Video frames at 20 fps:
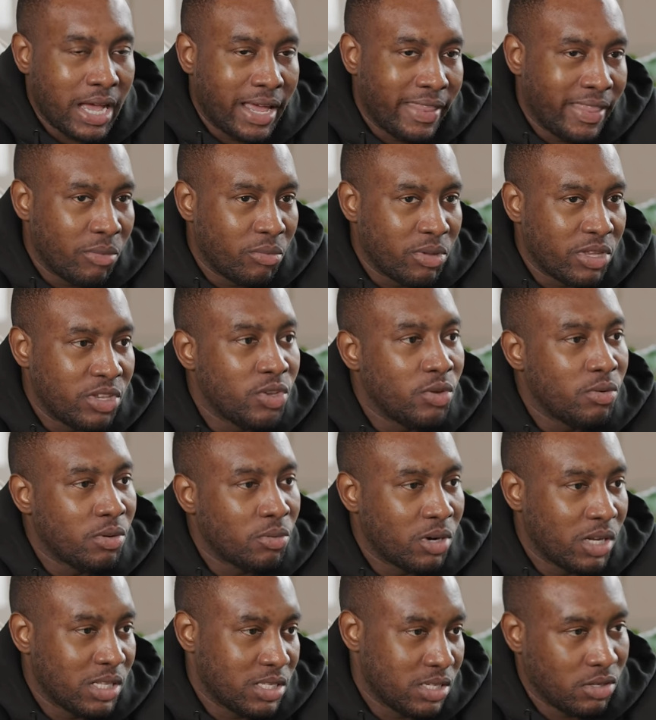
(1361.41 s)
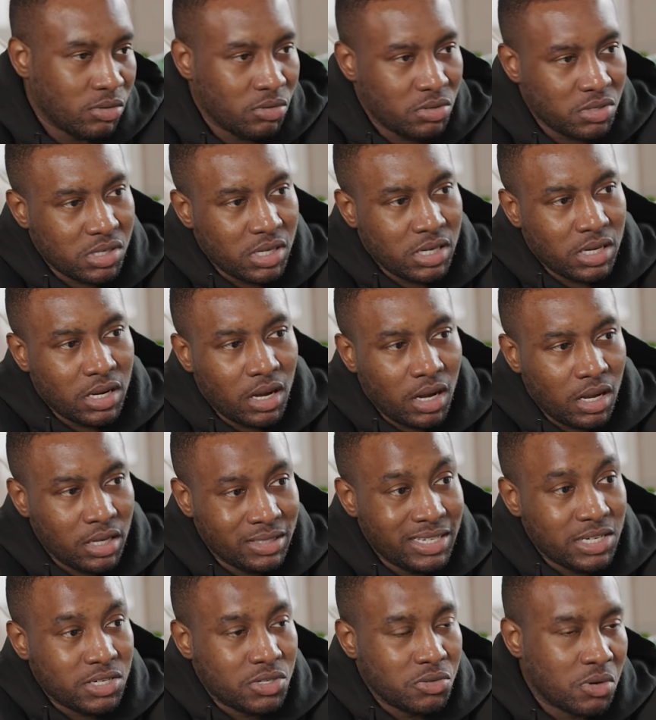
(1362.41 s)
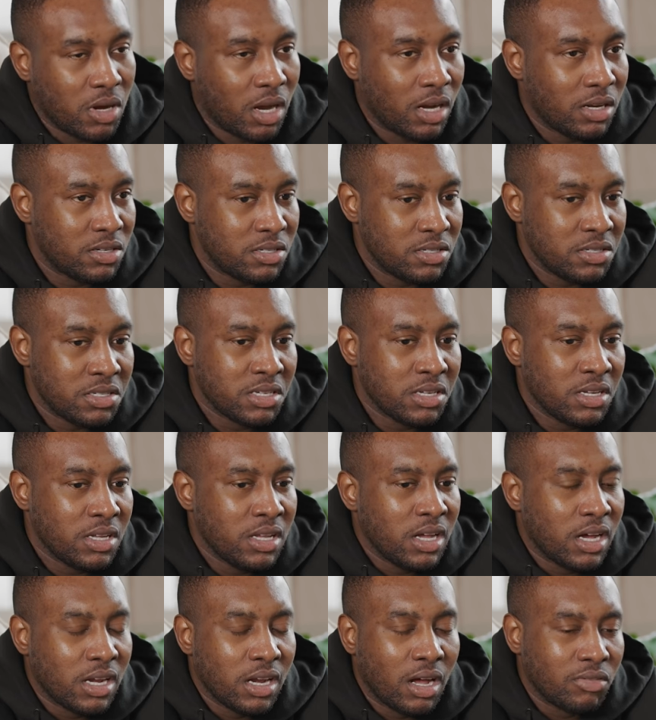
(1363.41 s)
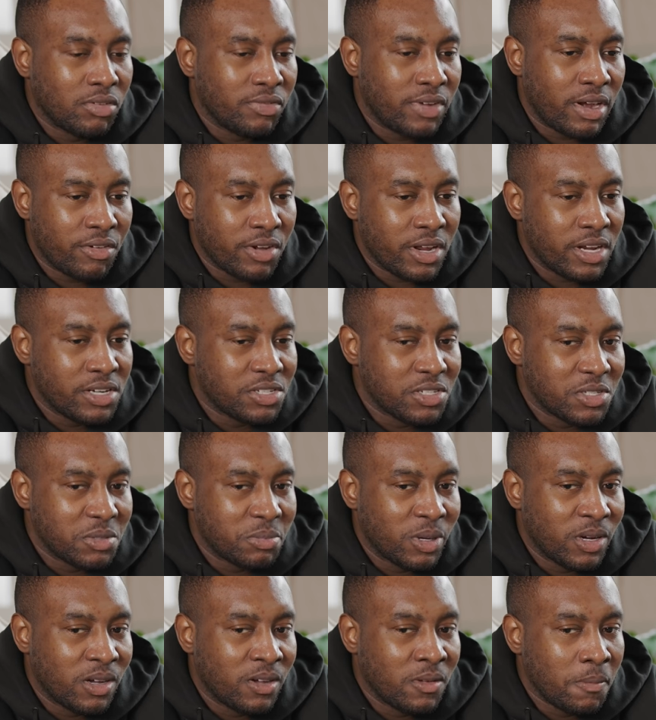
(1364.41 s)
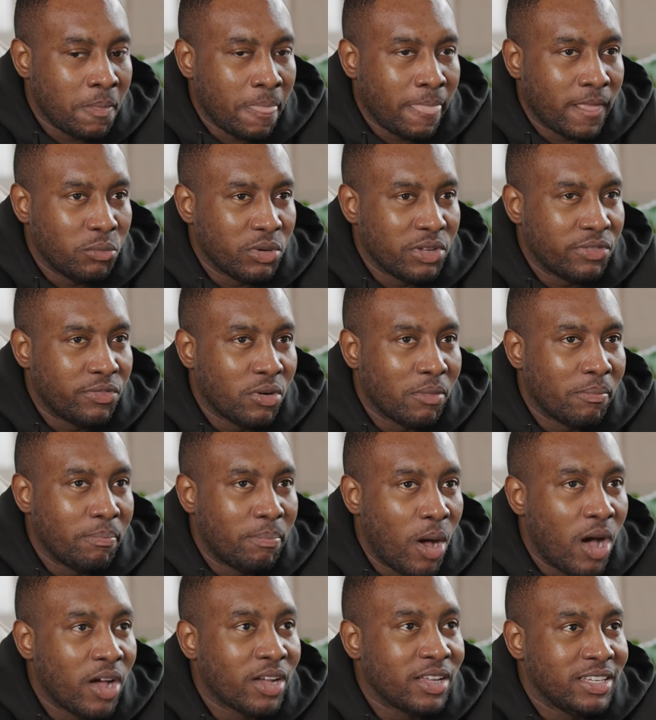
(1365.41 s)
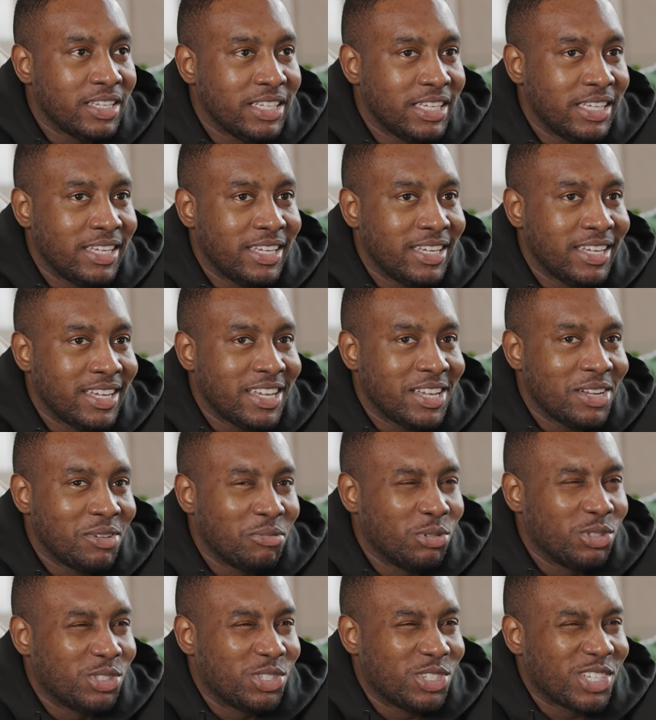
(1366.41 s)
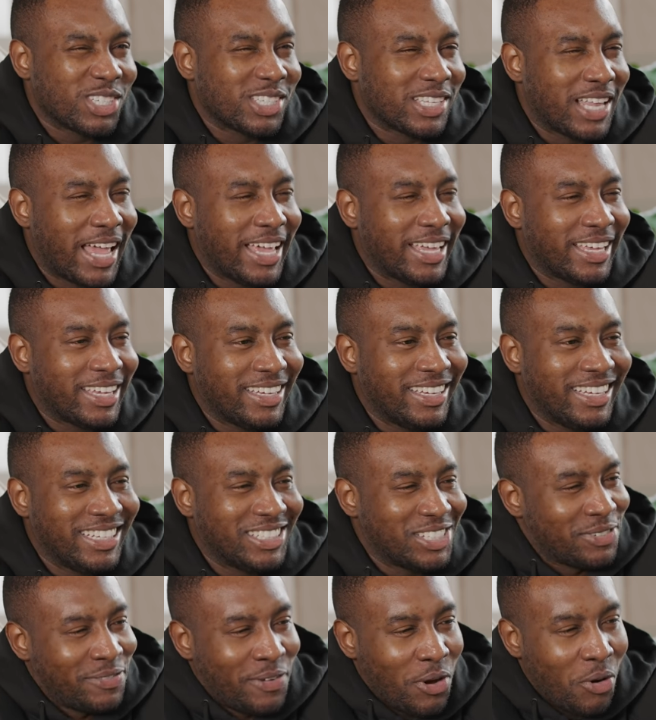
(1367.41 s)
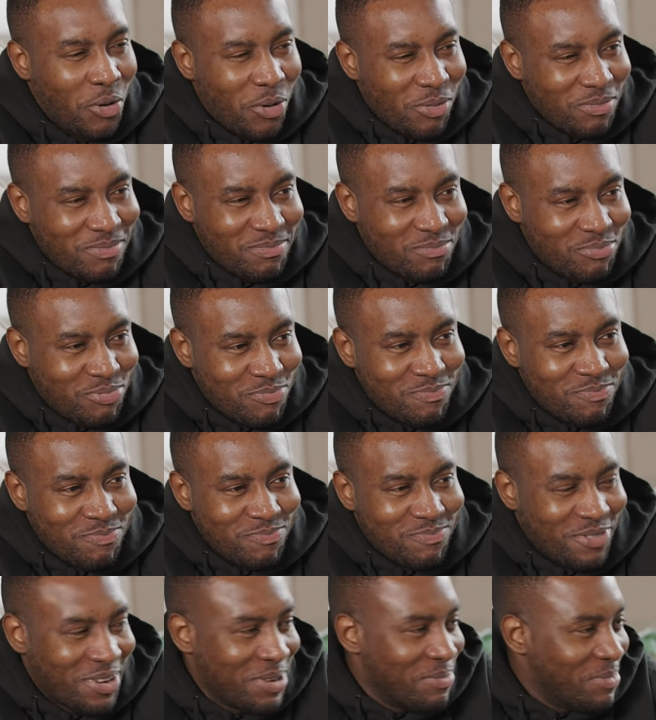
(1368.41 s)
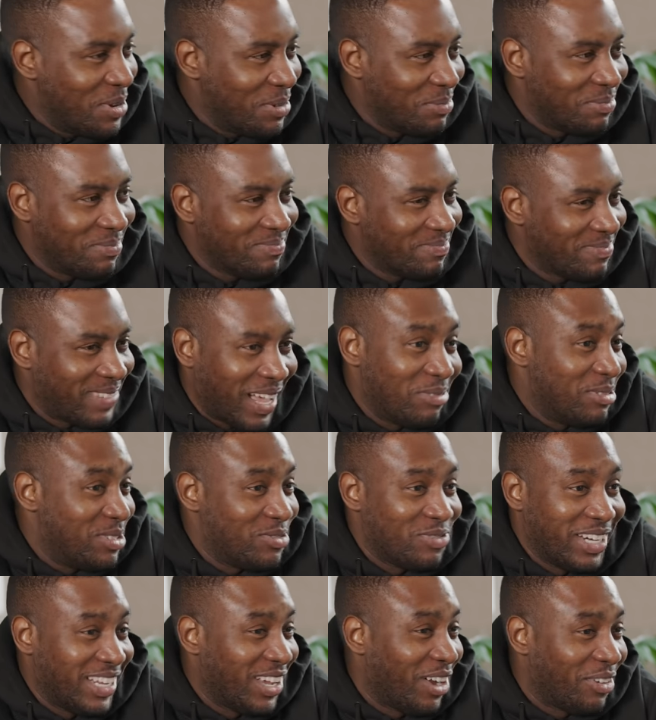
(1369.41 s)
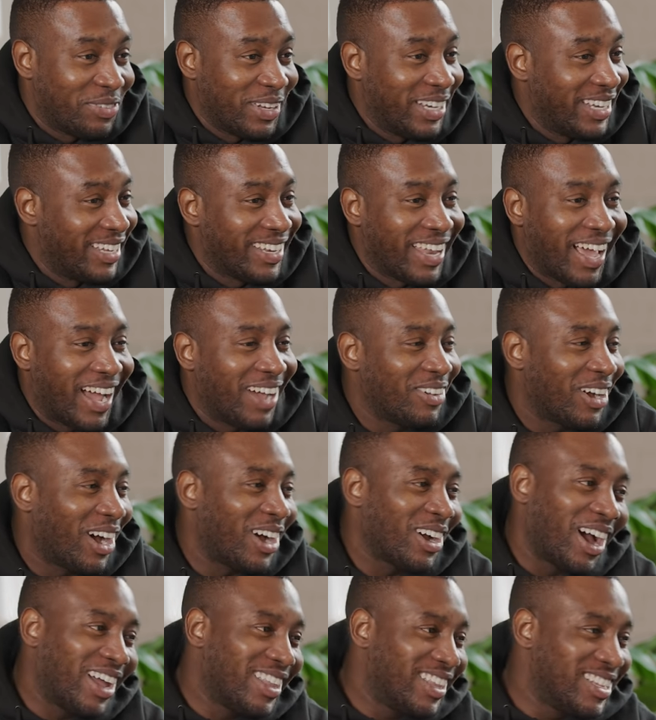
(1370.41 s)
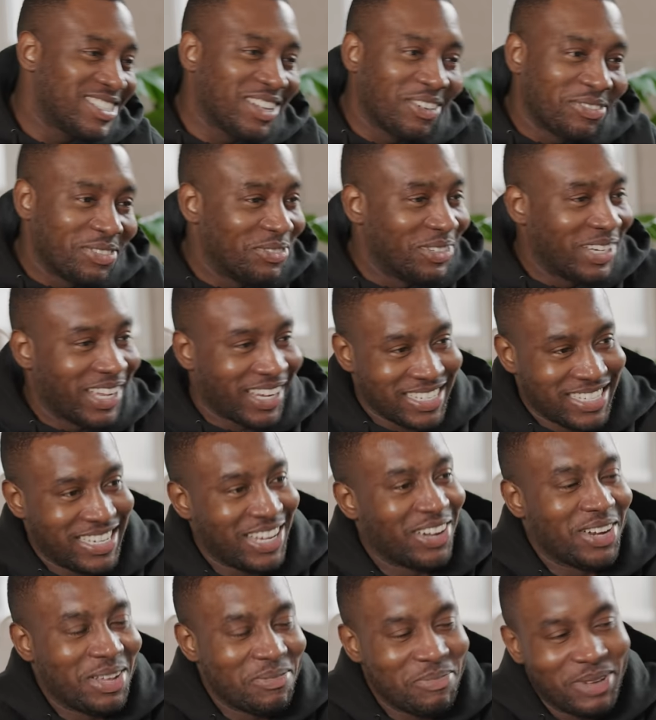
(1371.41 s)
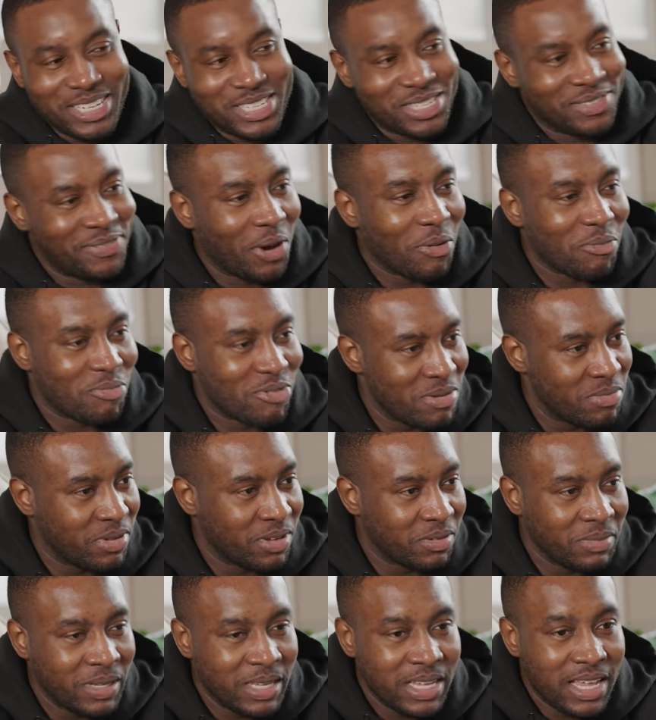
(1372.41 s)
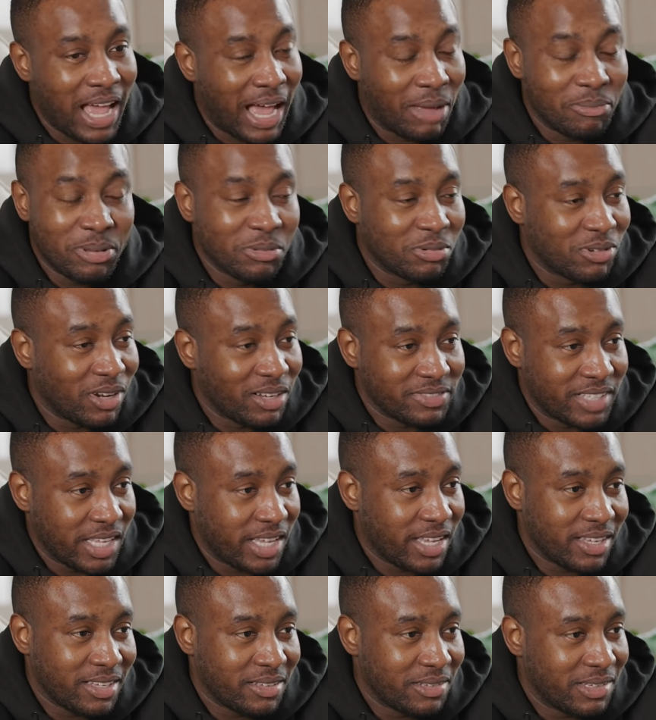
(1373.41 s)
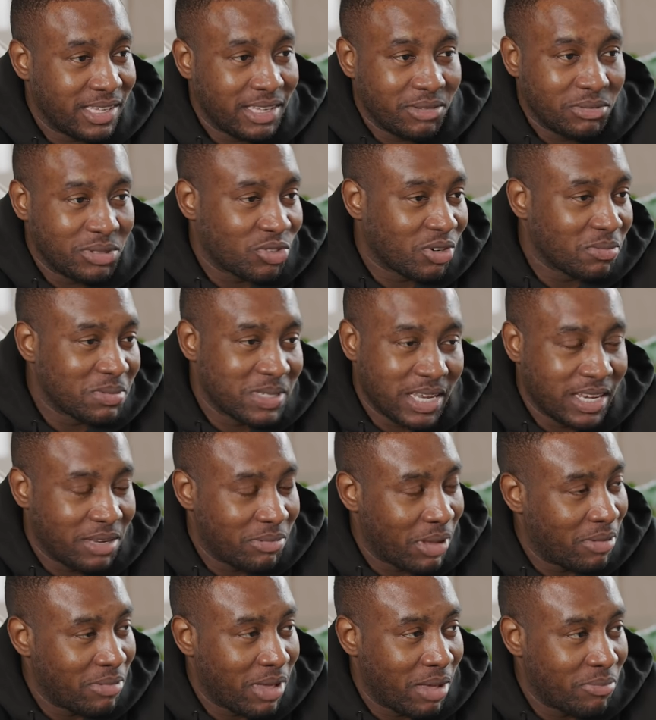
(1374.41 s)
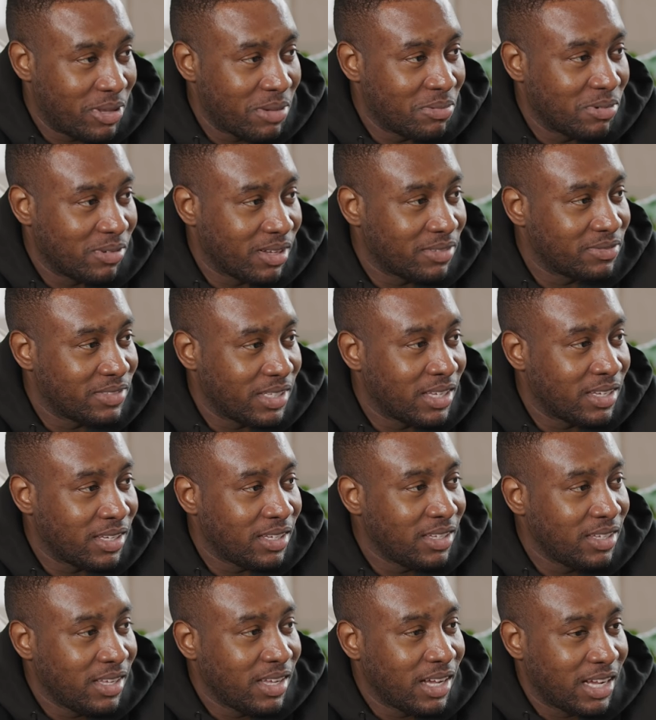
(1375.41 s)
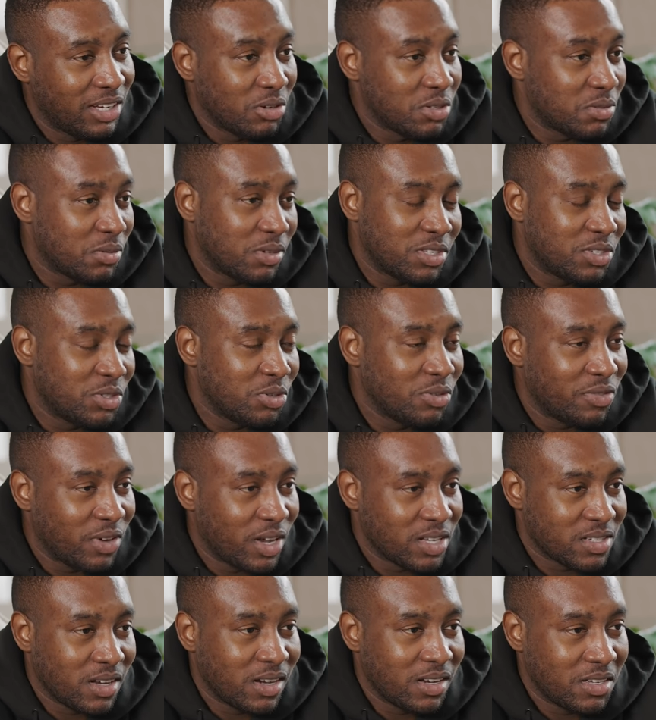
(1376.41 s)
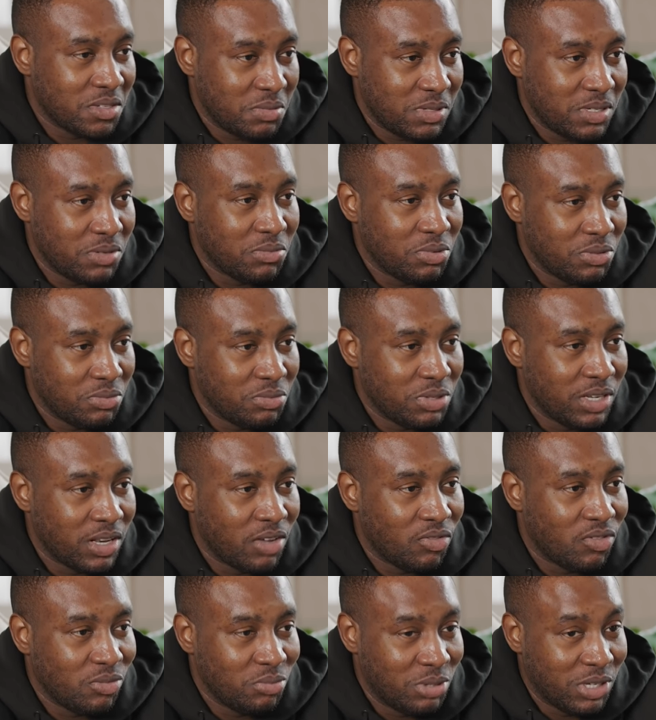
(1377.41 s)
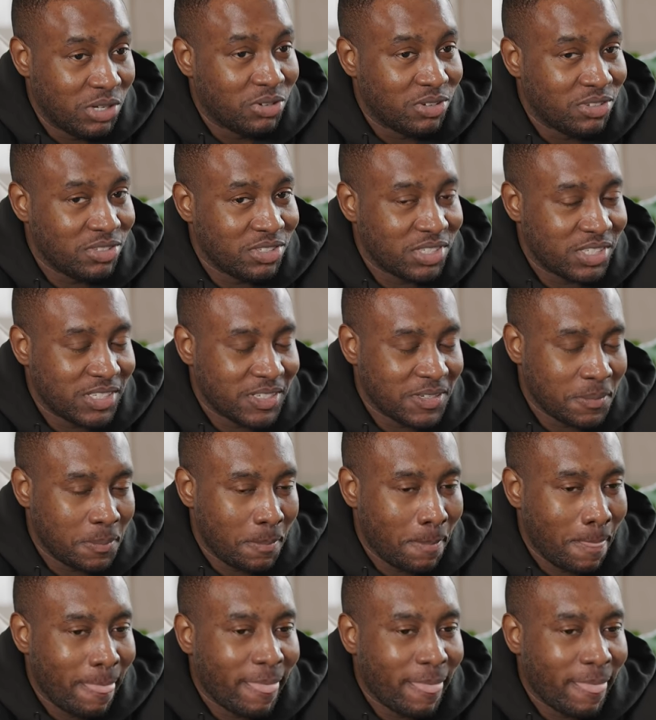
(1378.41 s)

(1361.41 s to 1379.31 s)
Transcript: And then we knew we wanted to launch additional colors and other variations, but we thought burgundy was just like, it just felt premium. That was really our feeling. Now, I, I, there's nothing really I can say on it, but it just felt premium, and people loved it. We dropped it, and, and, and people loved it. And those were the two first colors we we, we, we launched.